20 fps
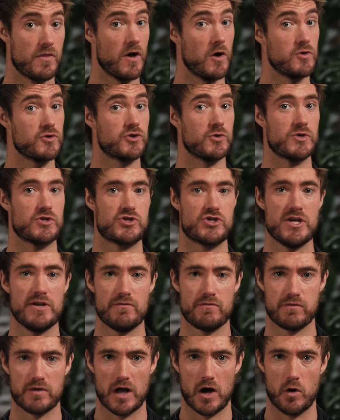Those who
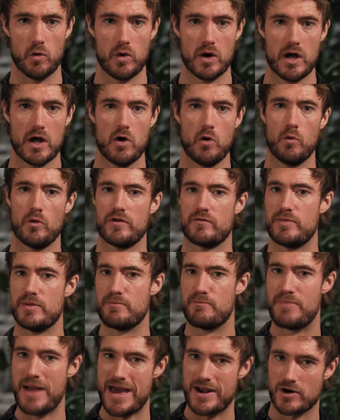achieved flow would have
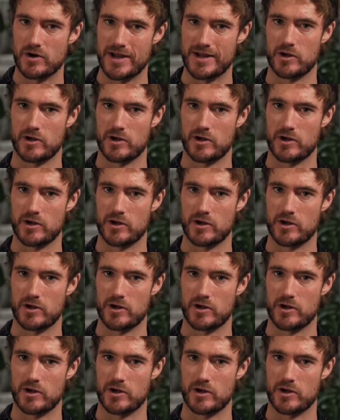been better